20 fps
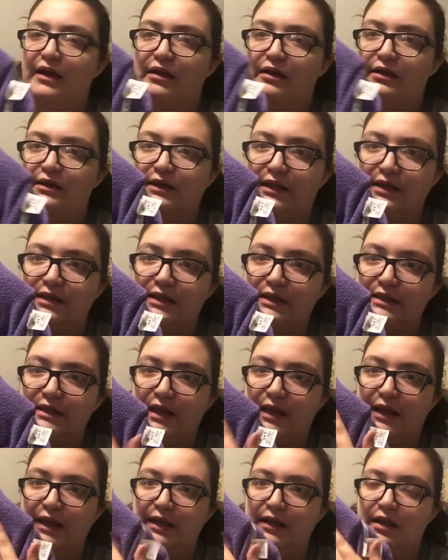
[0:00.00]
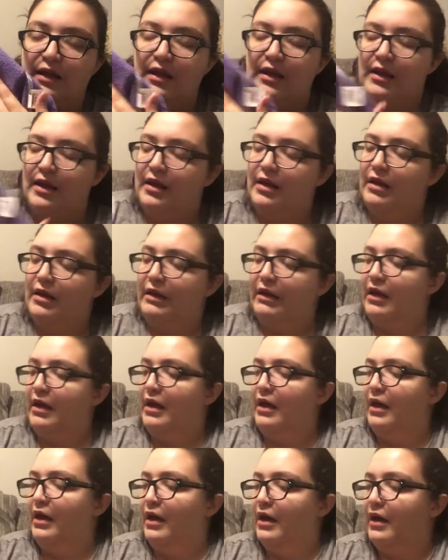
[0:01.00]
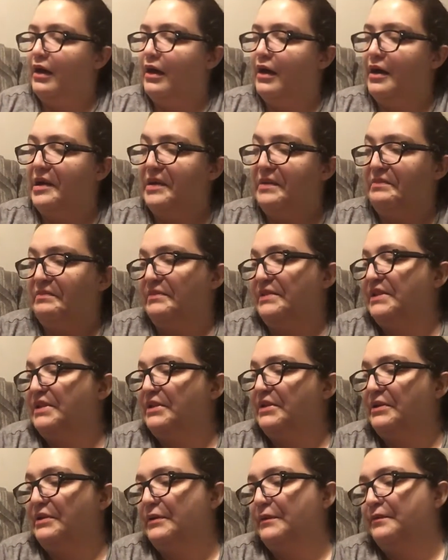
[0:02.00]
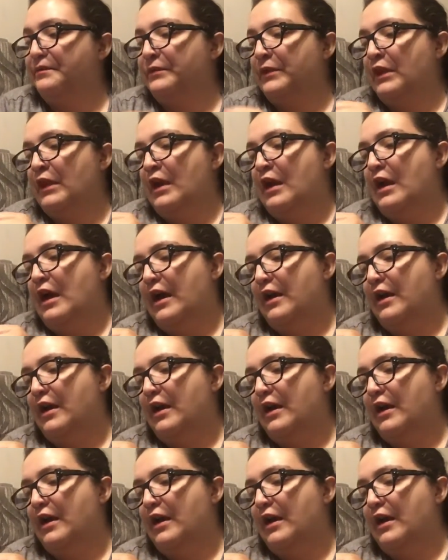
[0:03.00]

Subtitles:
on the inside. So I